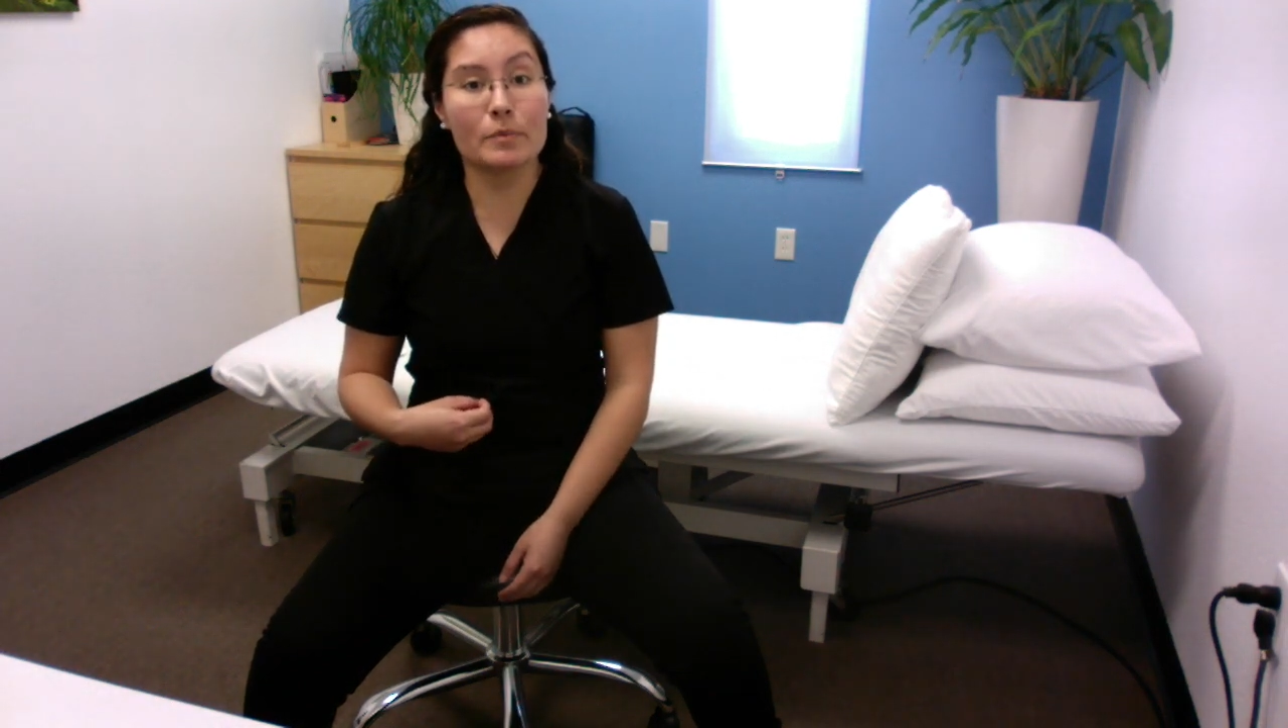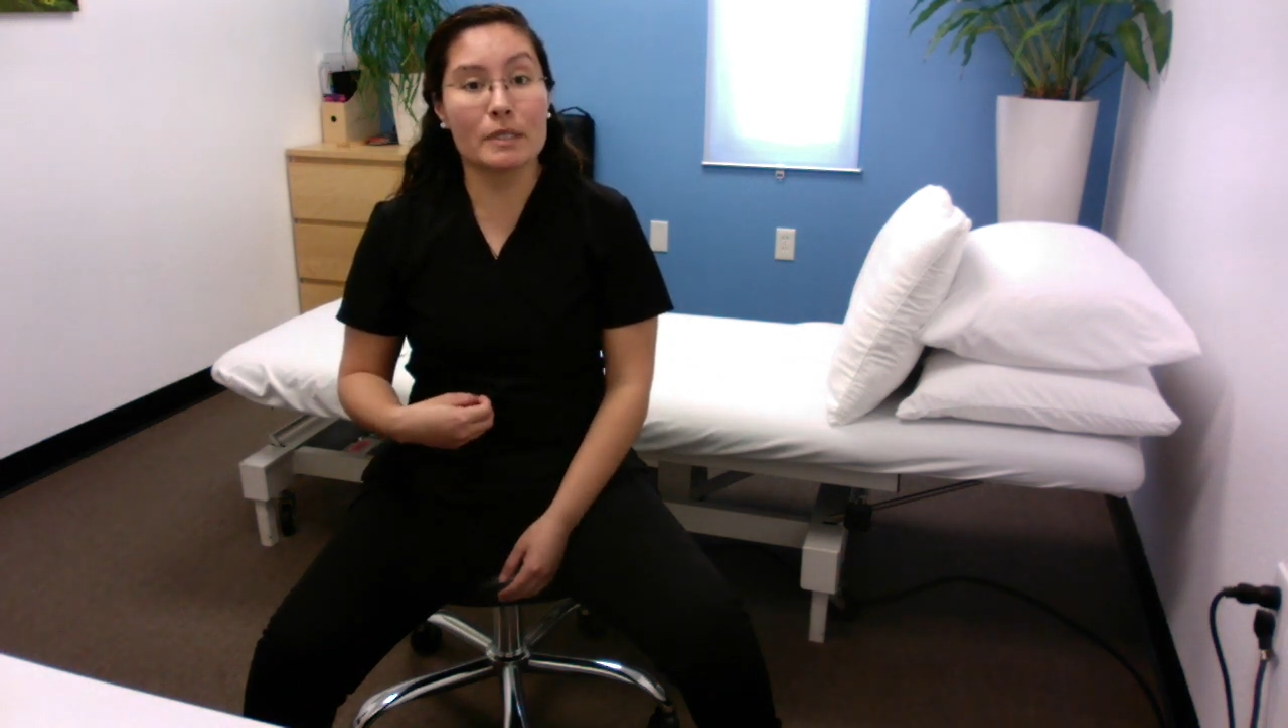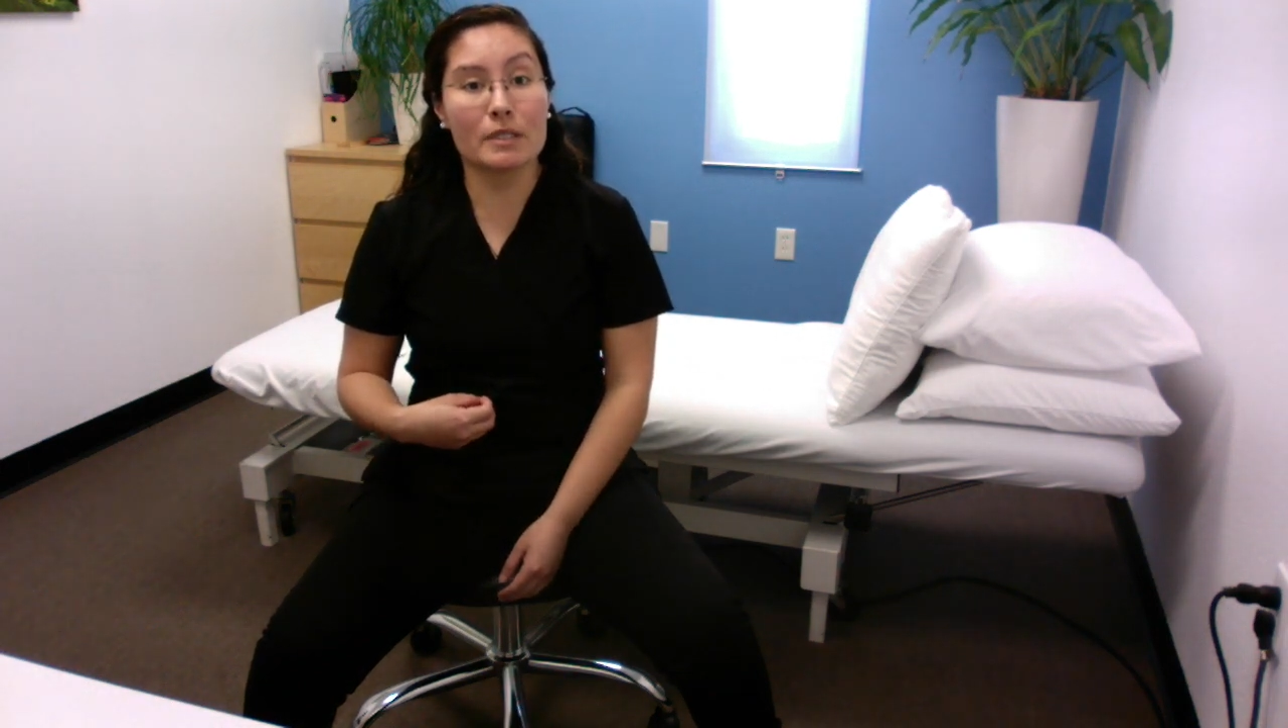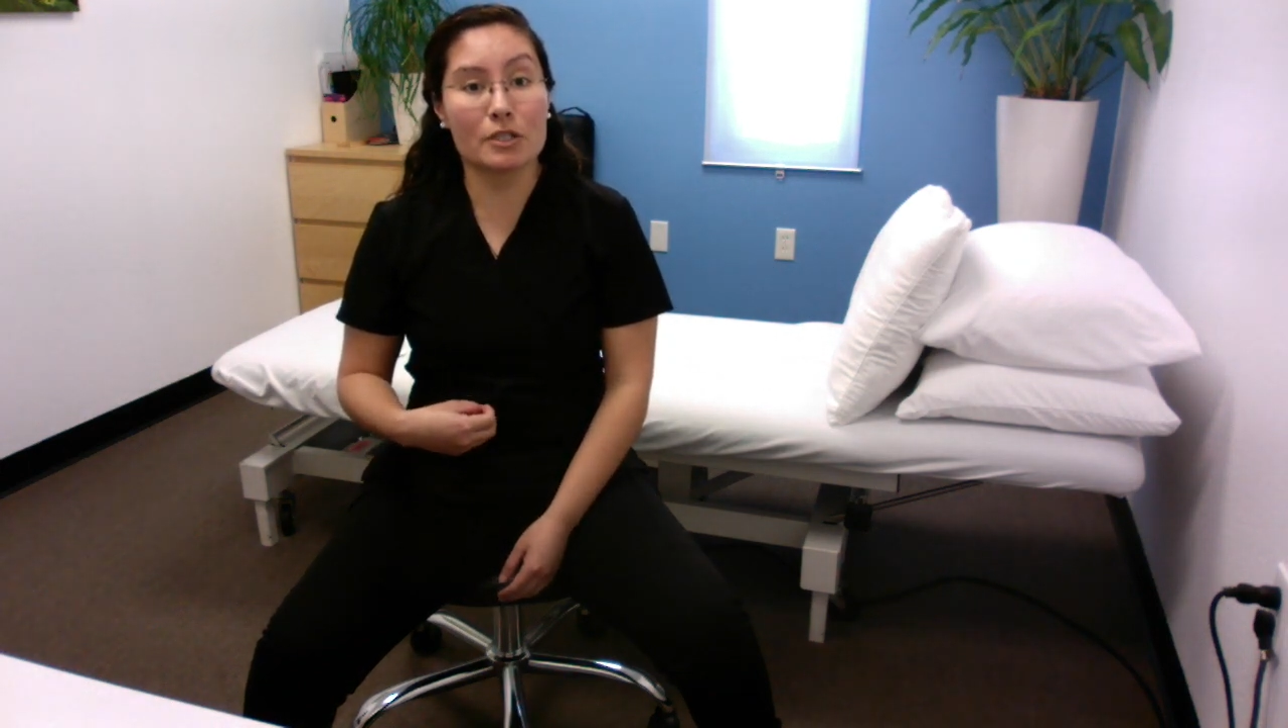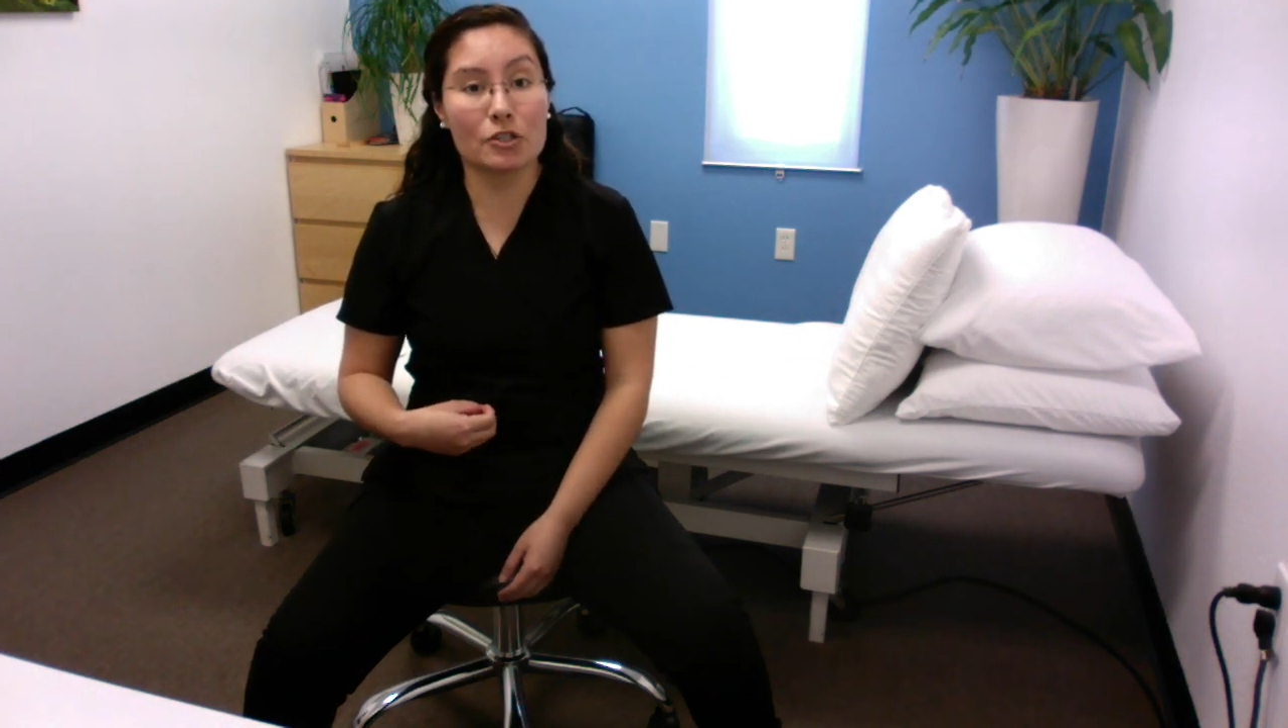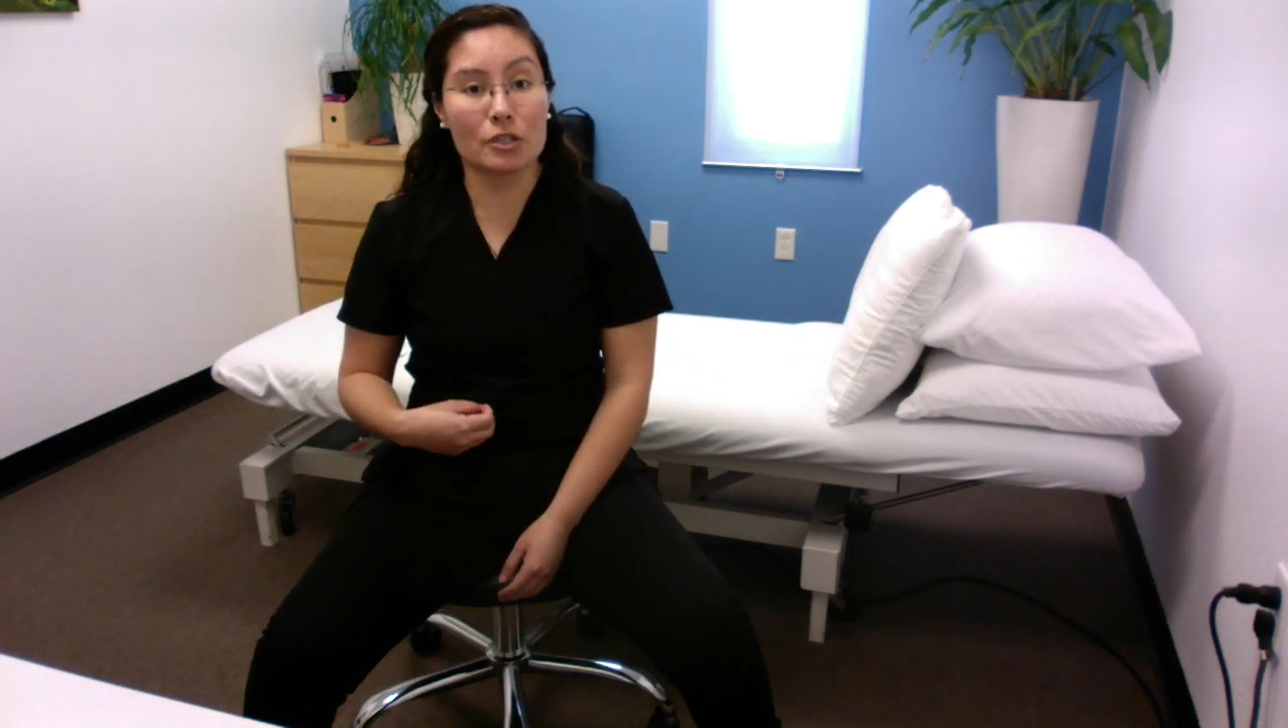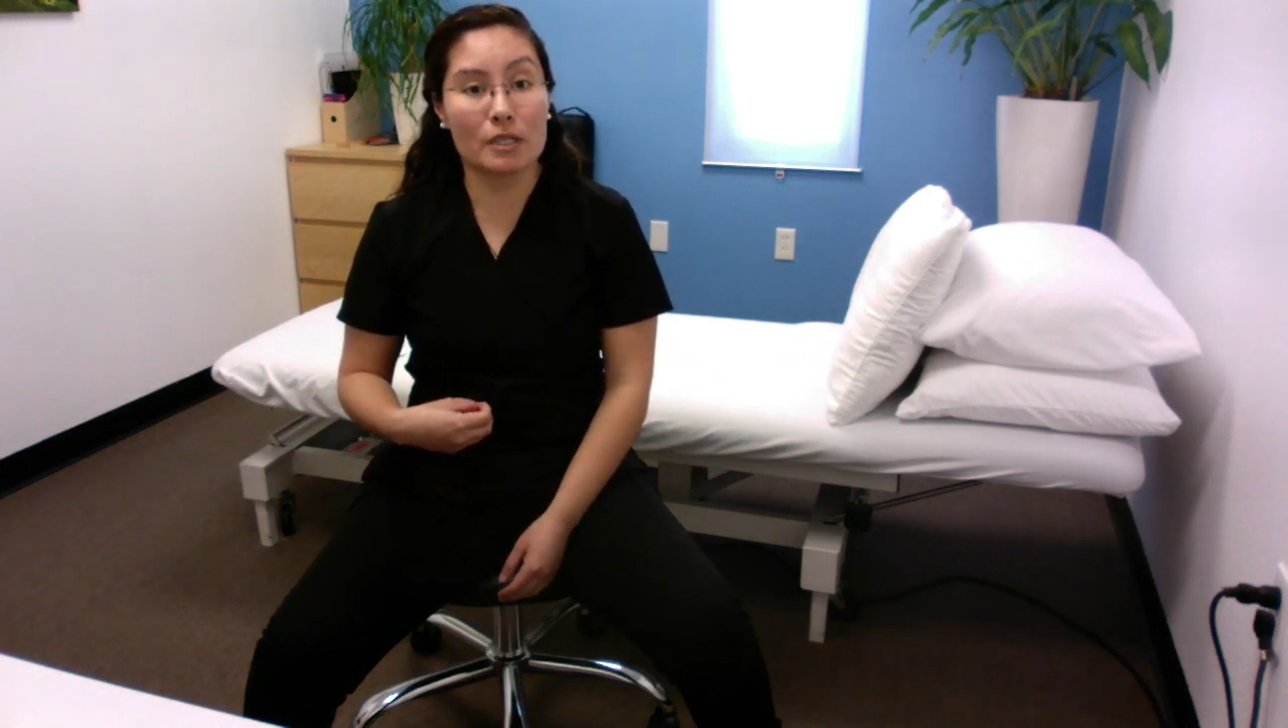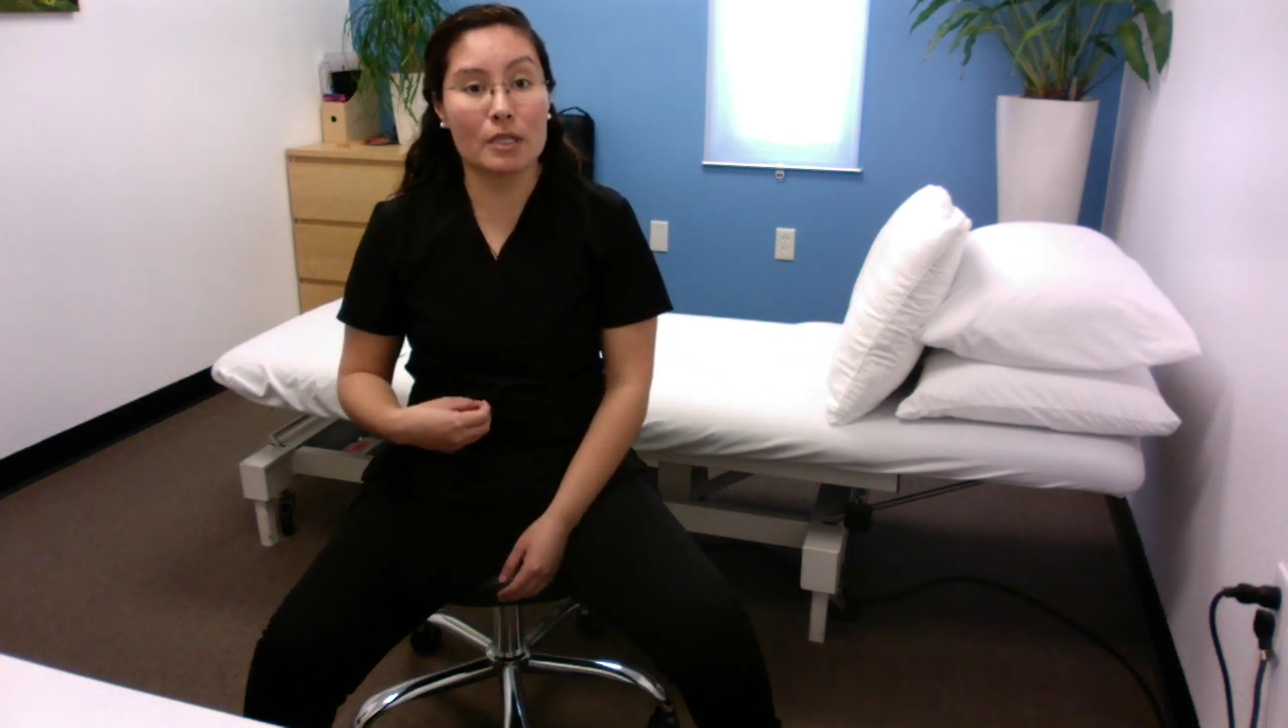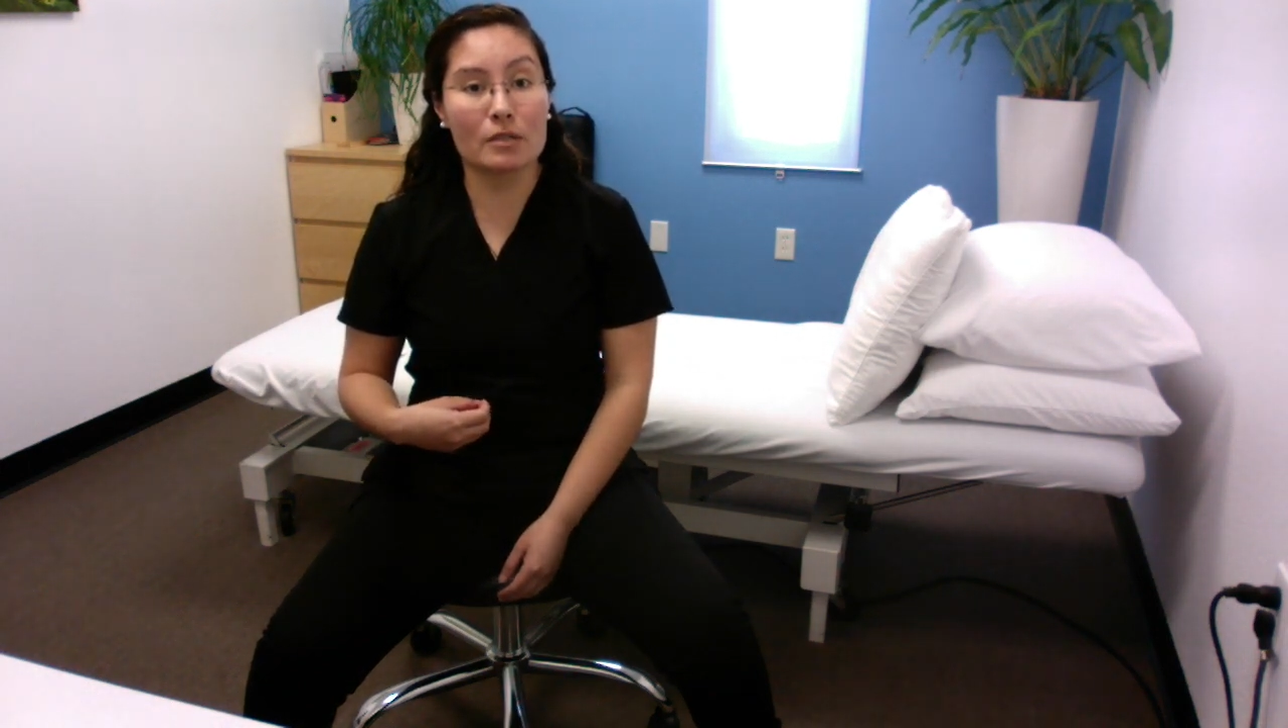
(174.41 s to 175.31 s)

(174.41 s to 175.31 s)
position